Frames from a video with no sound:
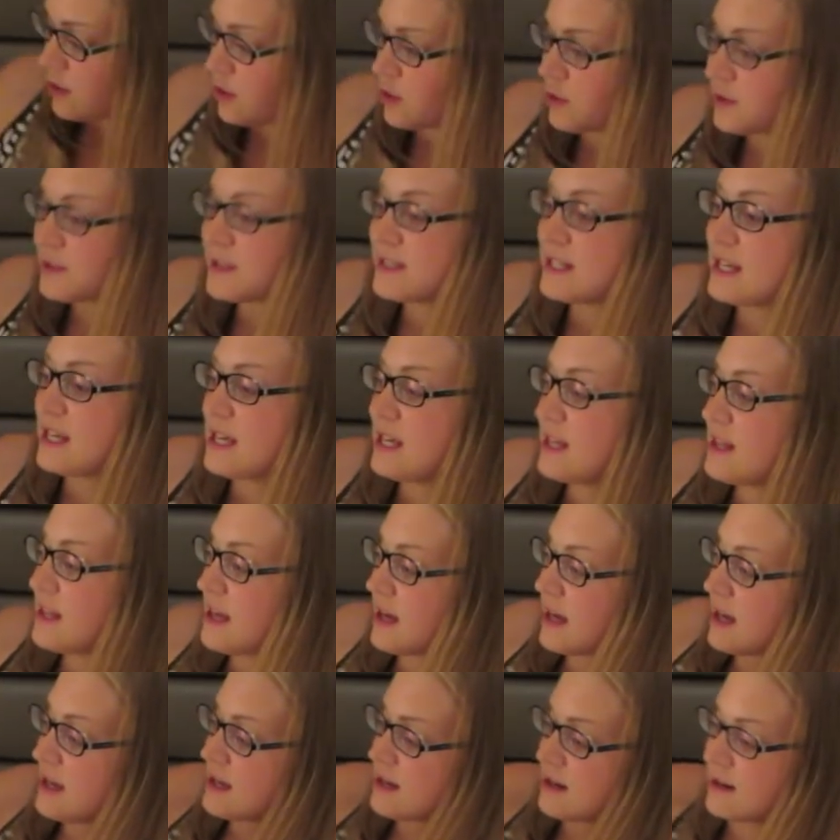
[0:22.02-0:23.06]
you'll see
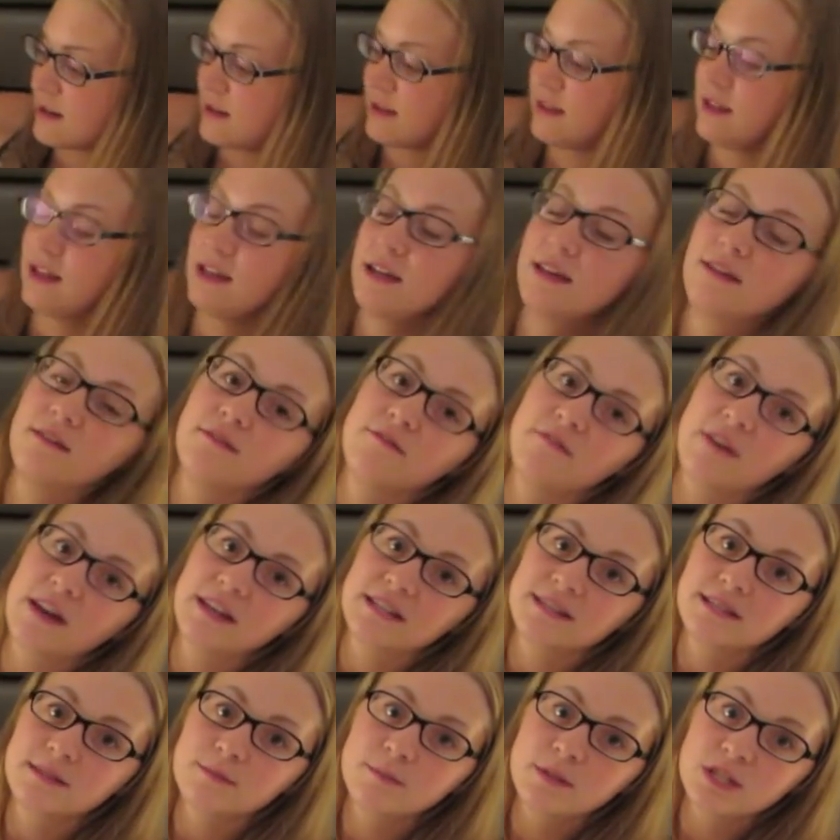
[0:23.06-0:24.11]
that the
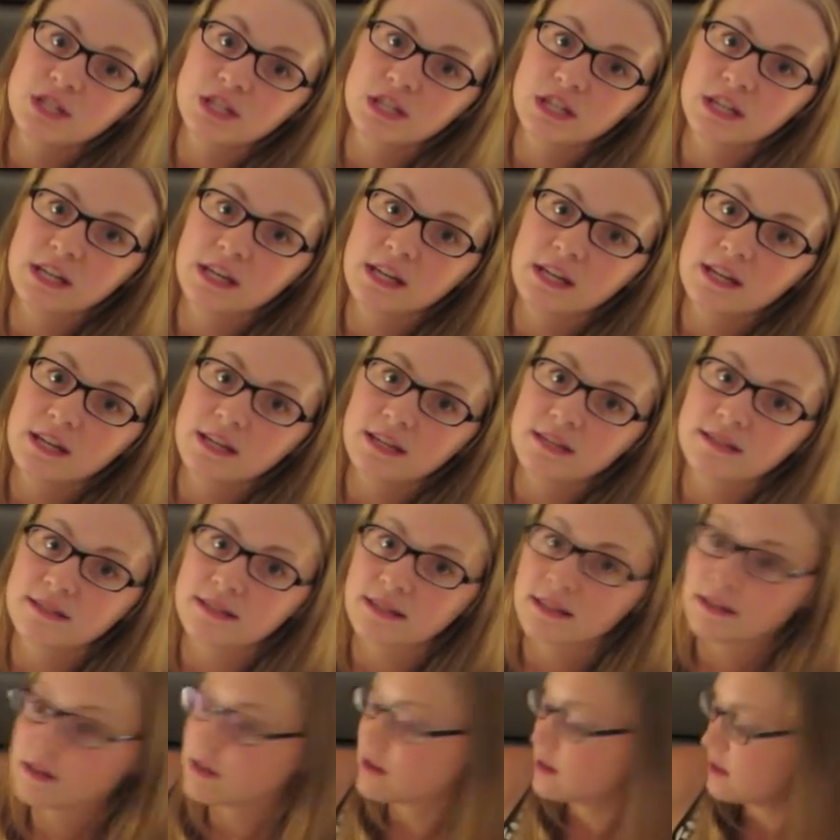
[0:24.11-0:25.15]
vest machine is
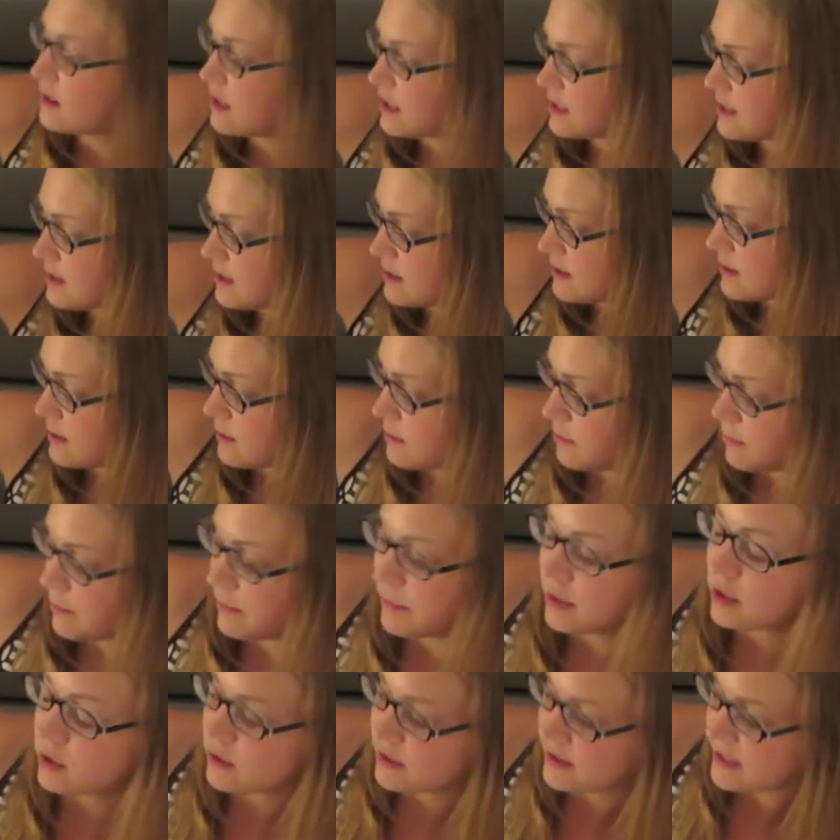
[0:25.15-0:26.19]
in this middle